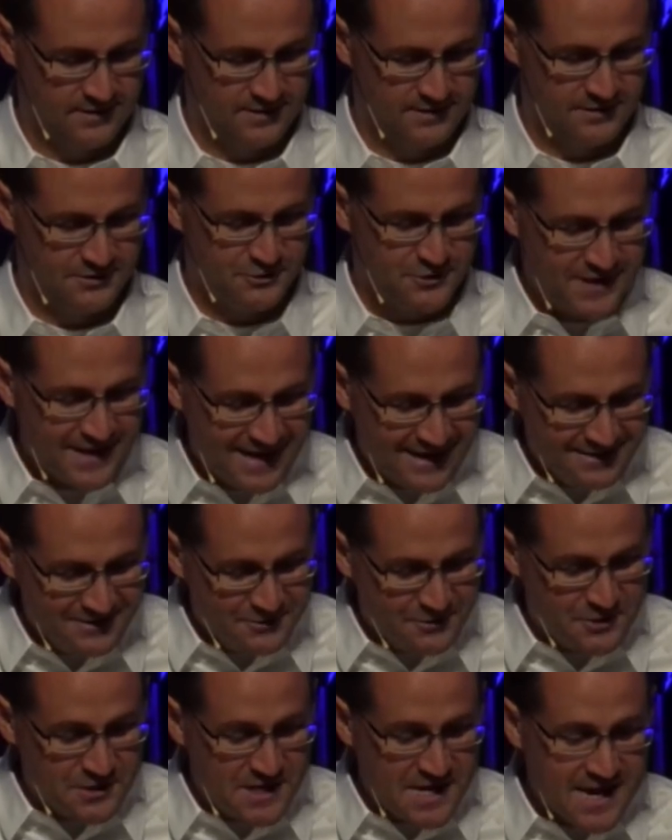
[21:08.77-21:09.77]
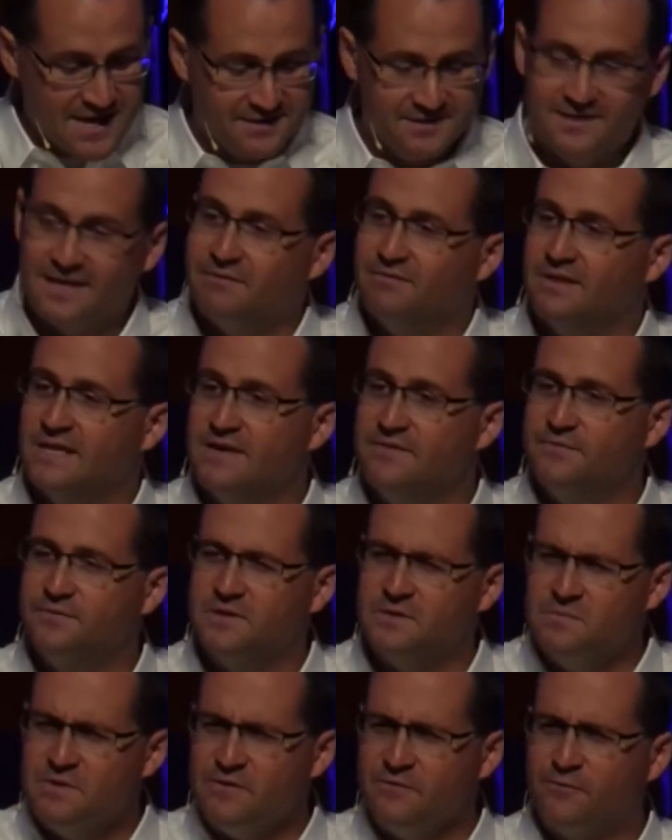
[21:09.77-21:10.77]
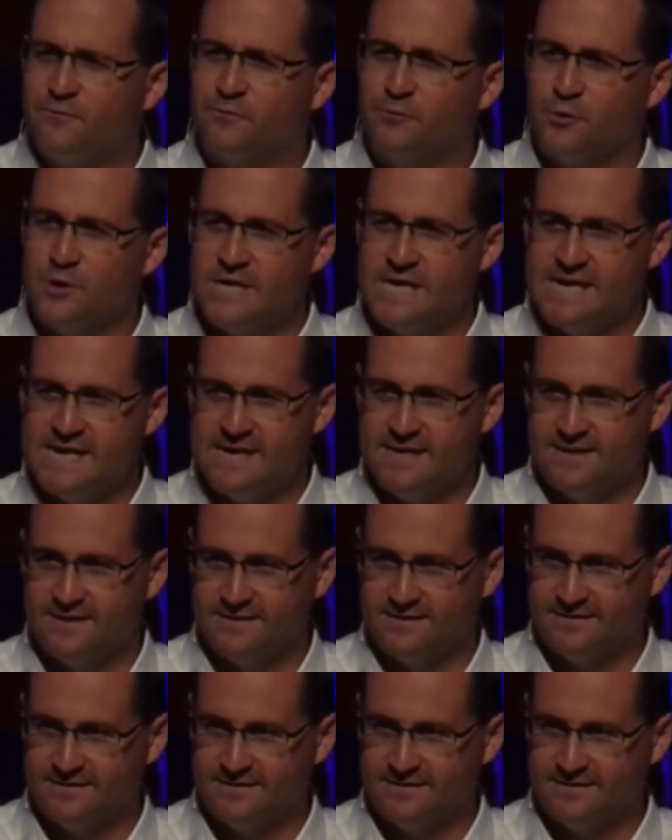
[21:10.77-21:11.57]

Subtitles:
She answered, "Yes, I've lived to be free."